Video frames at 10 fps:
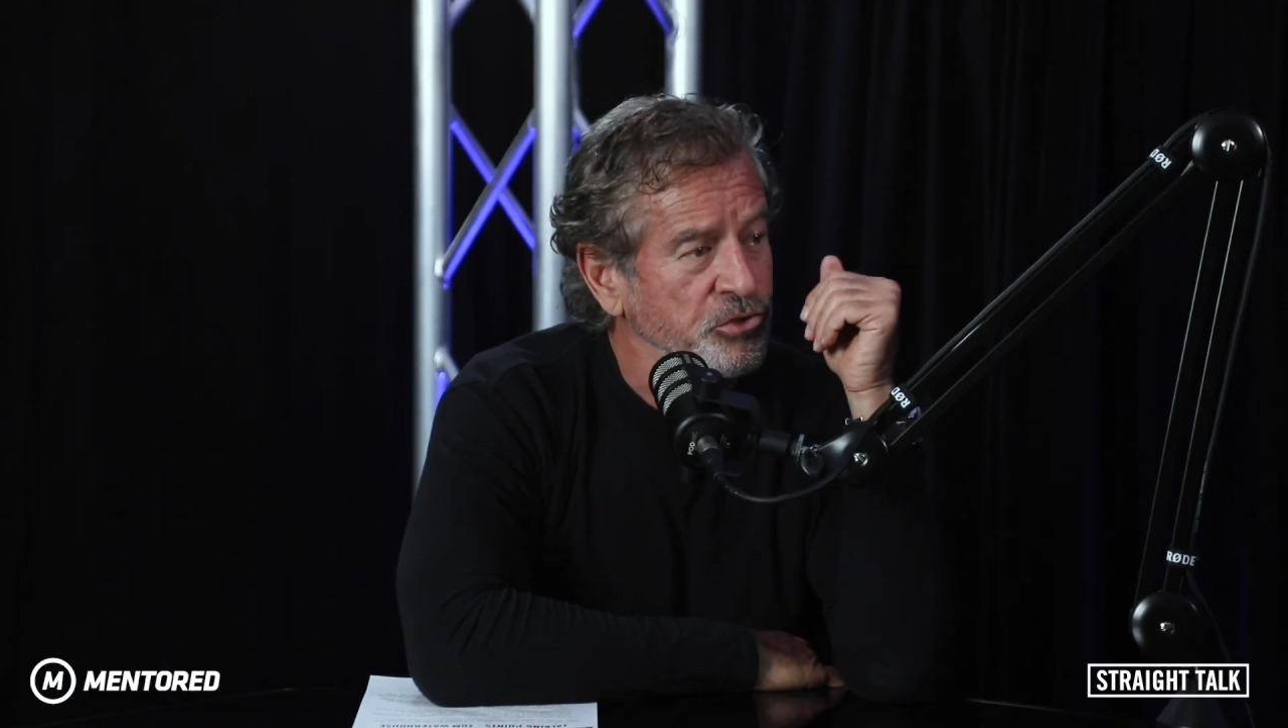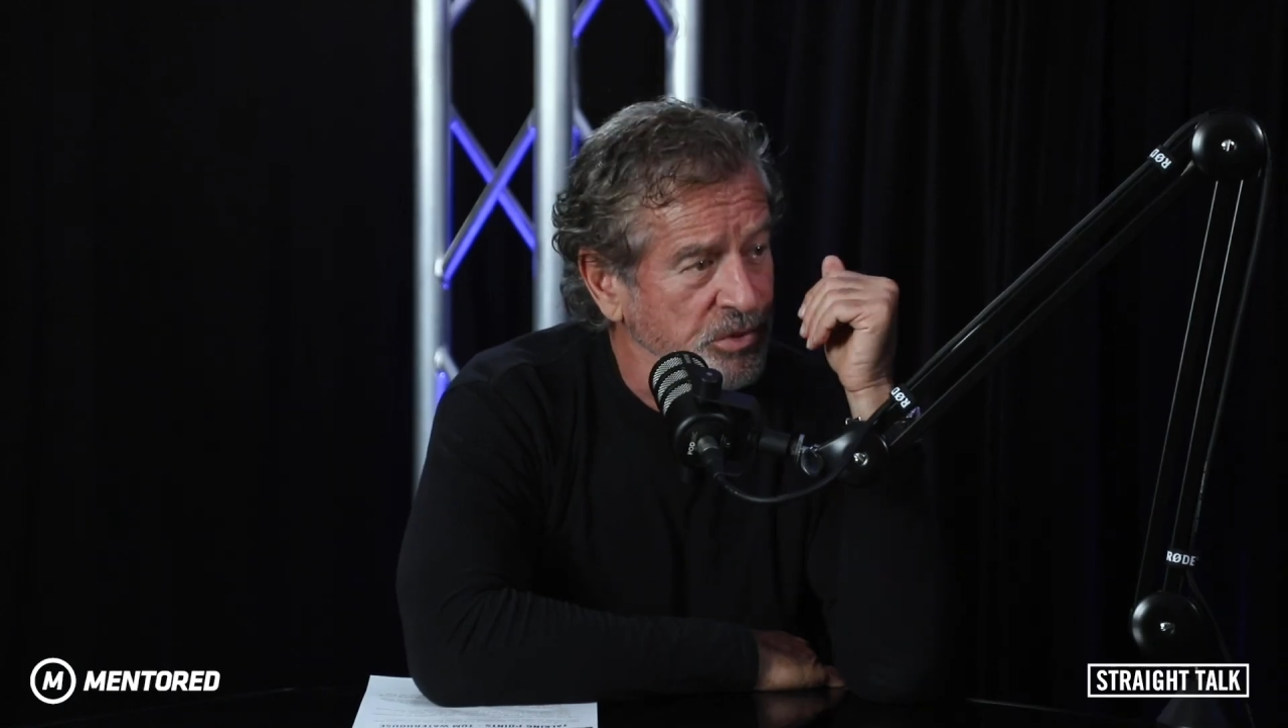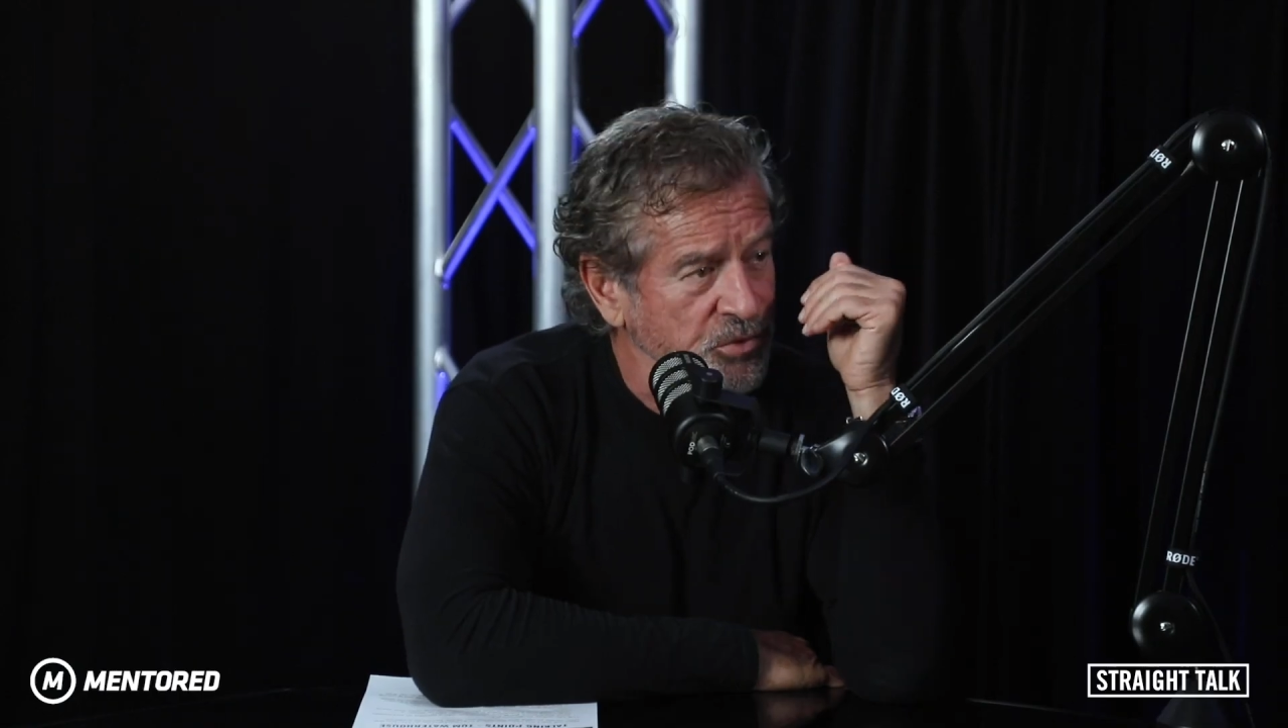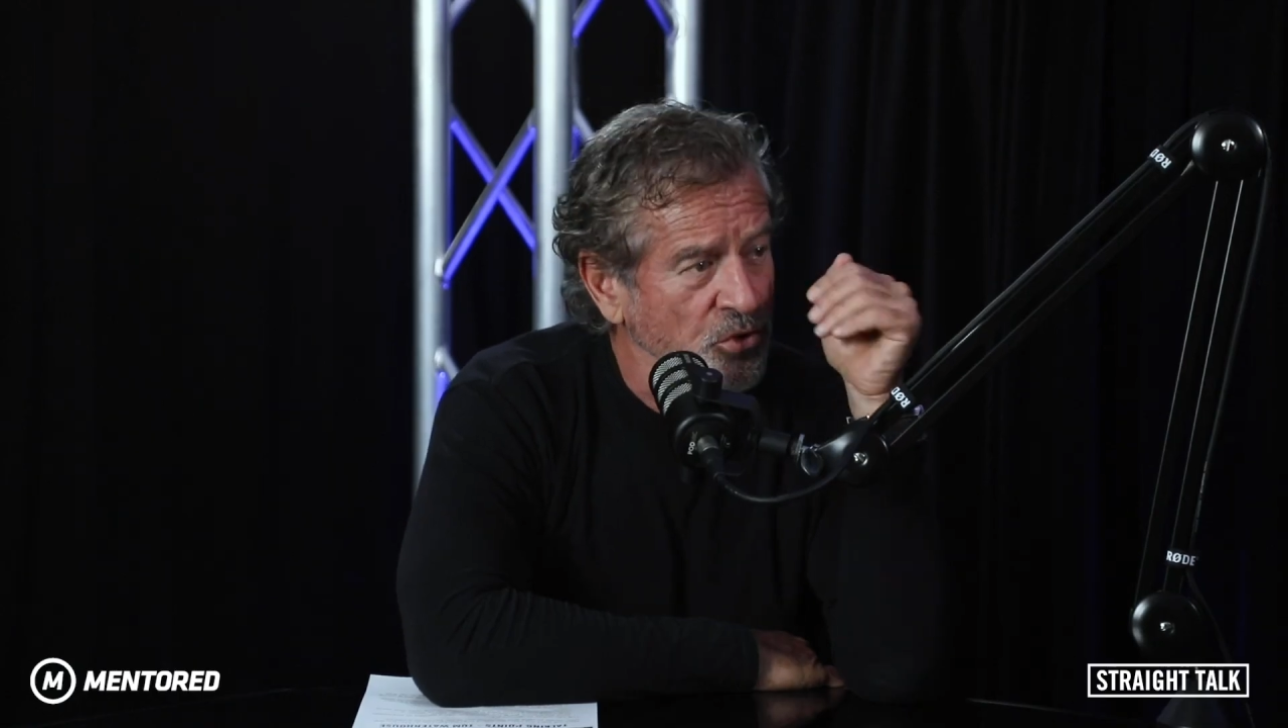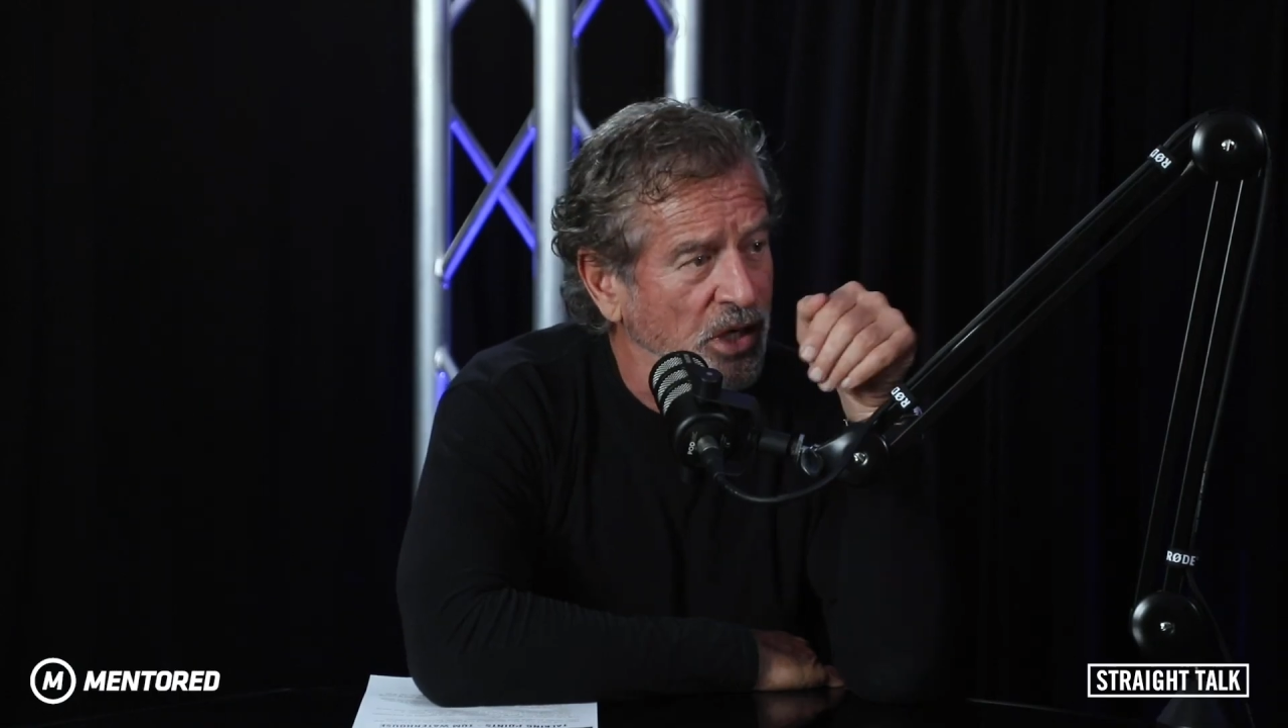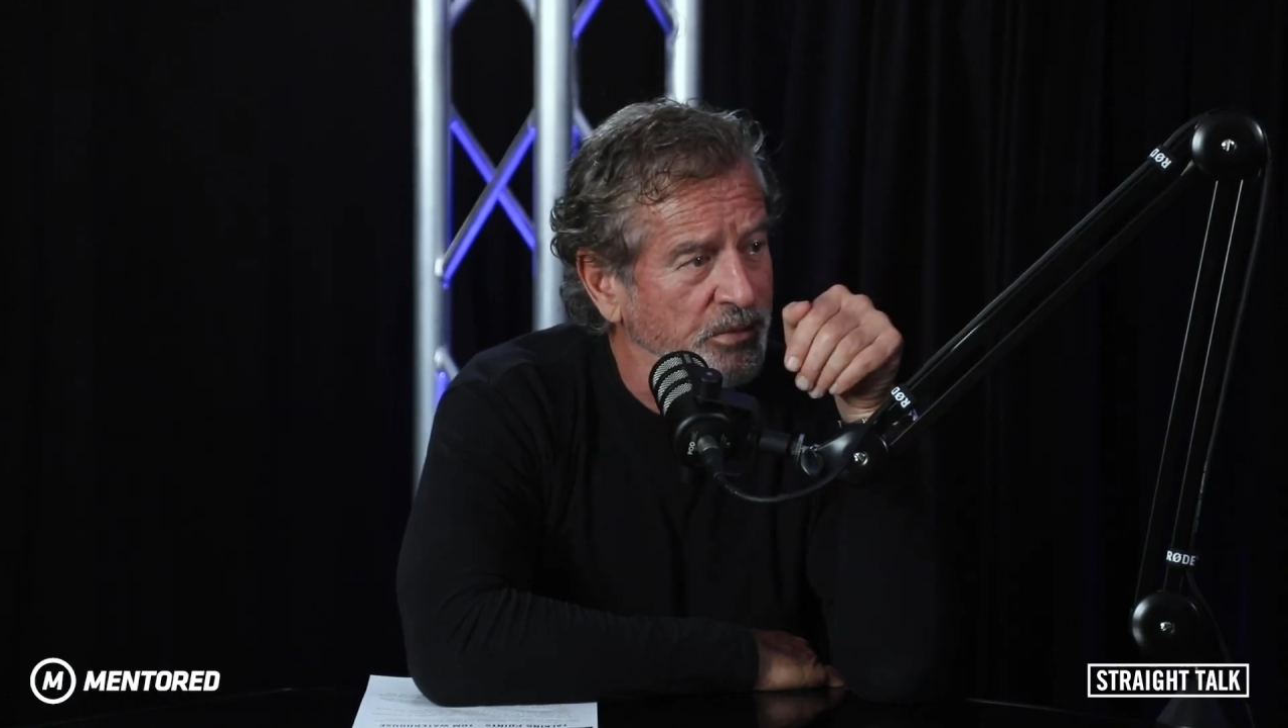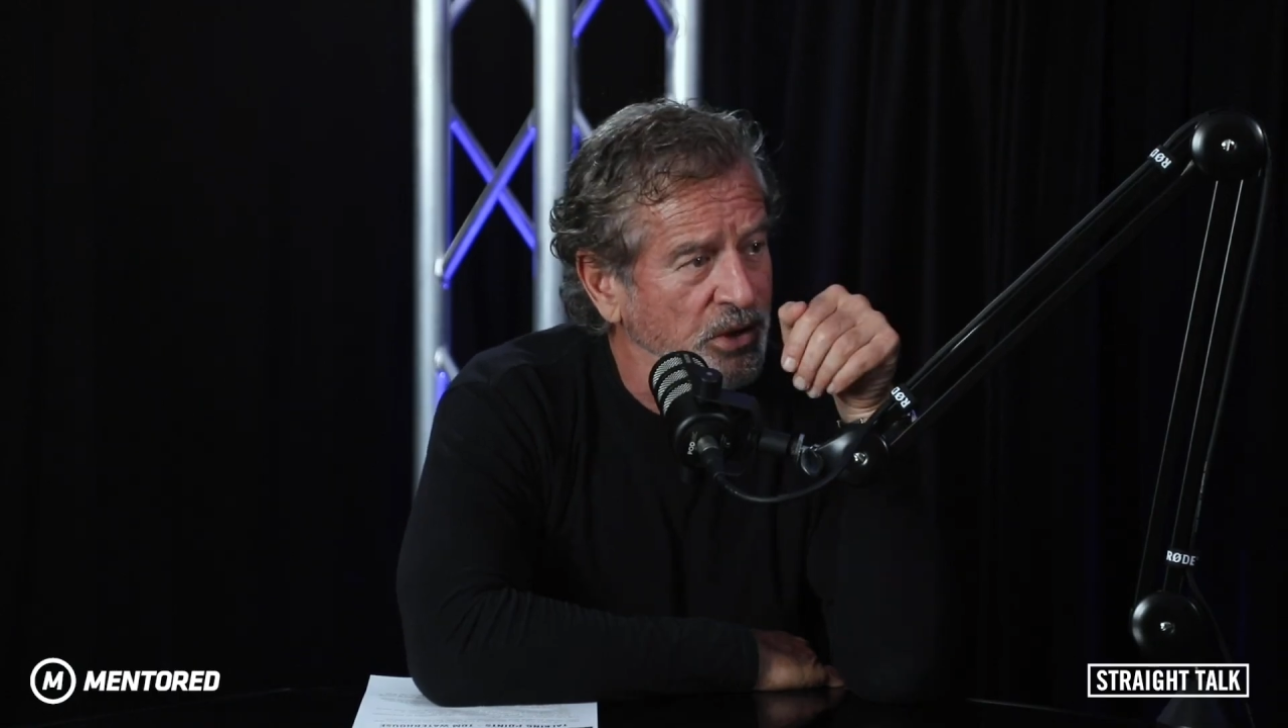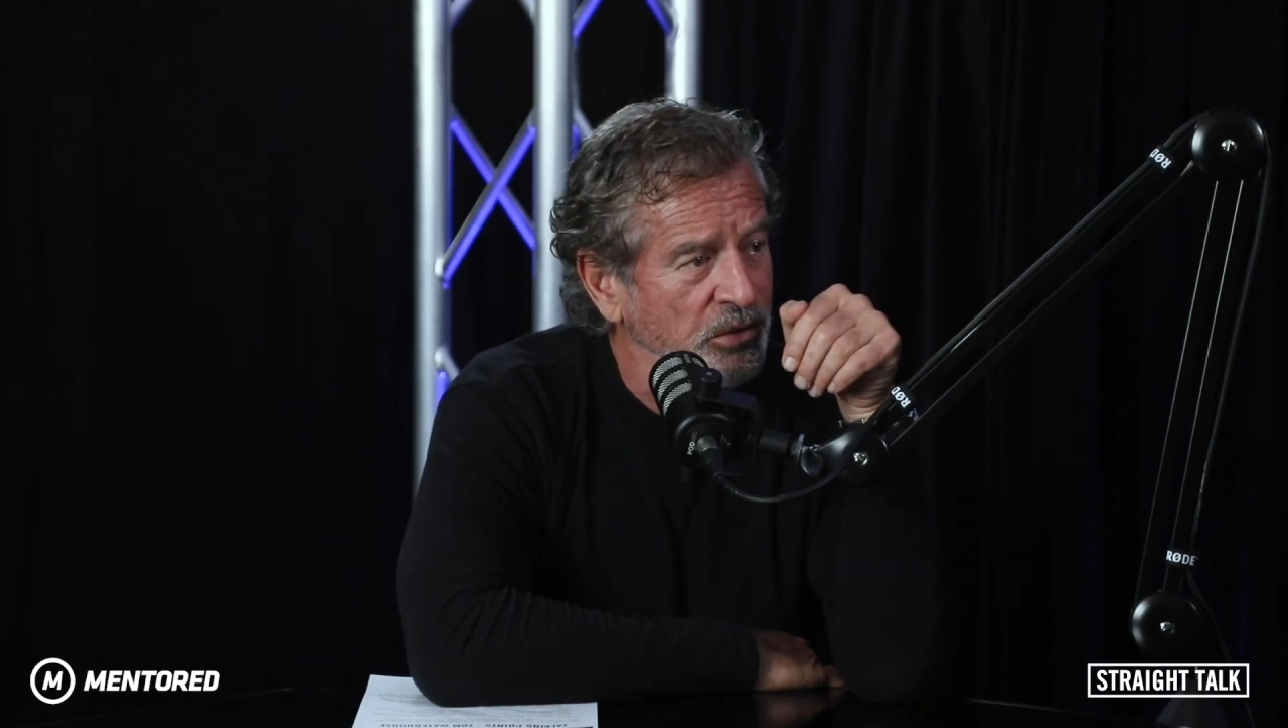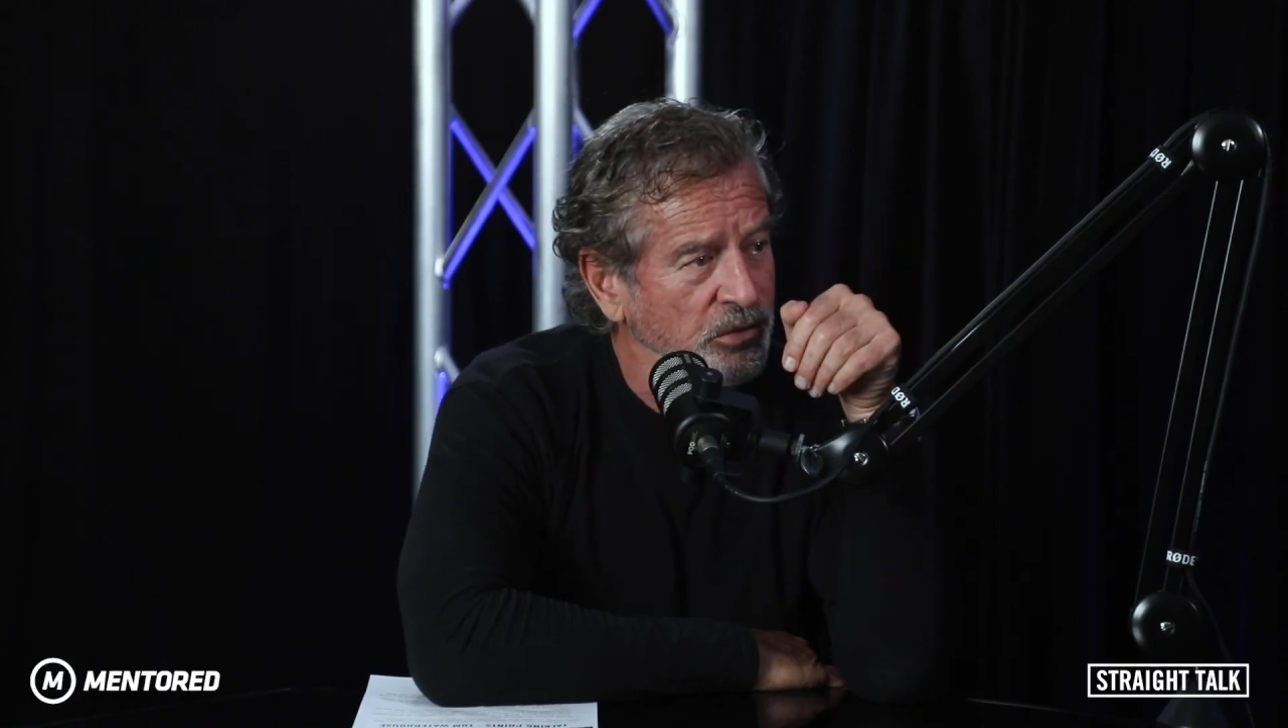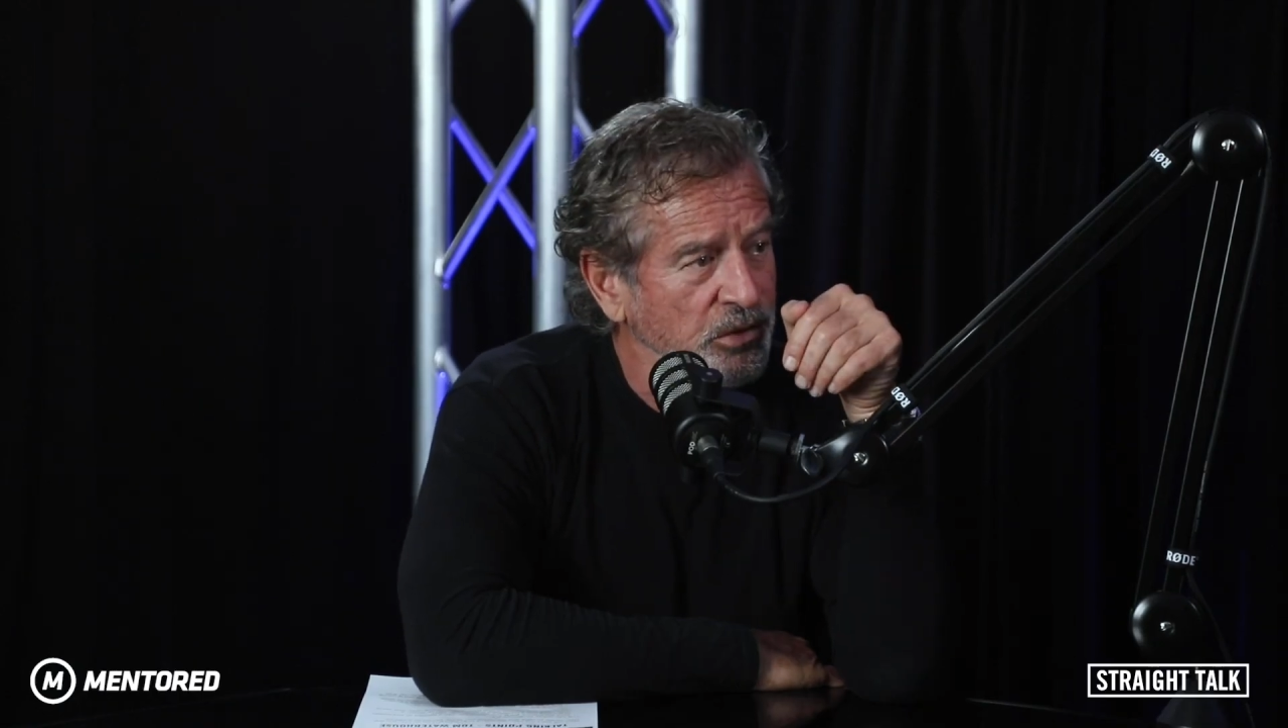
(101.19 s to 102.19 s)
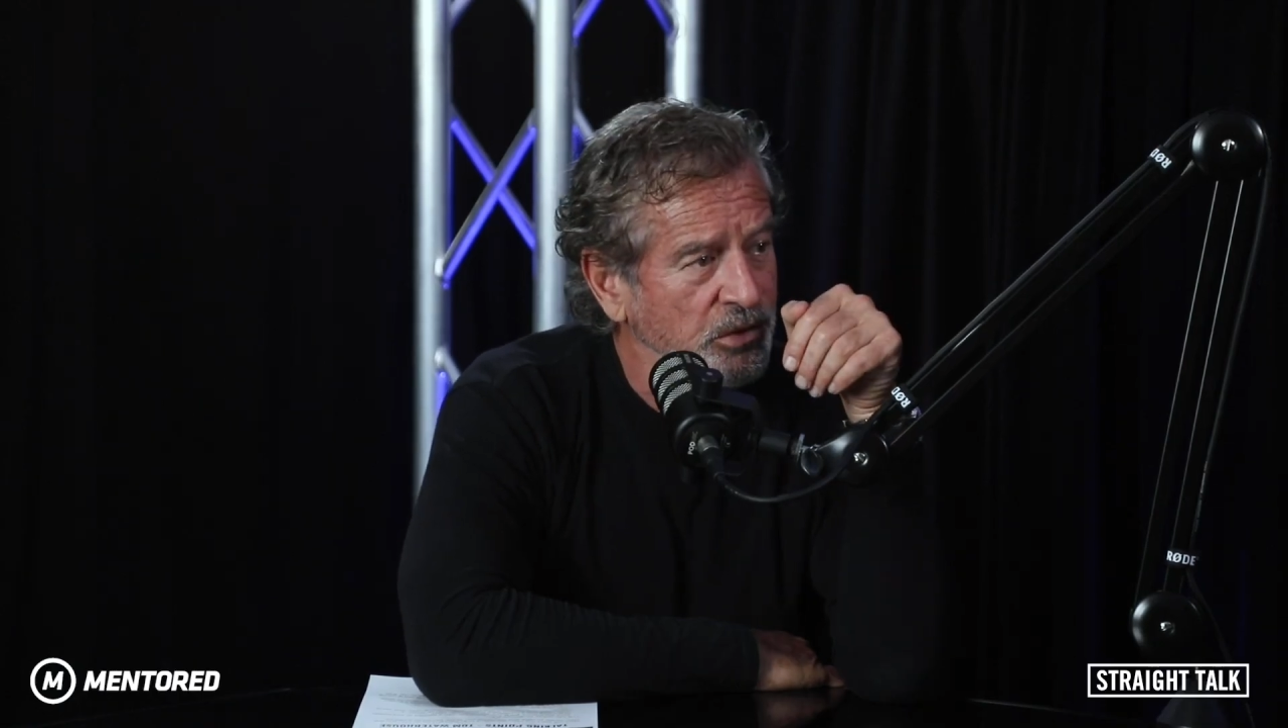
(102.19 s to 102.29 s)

you subscribe though.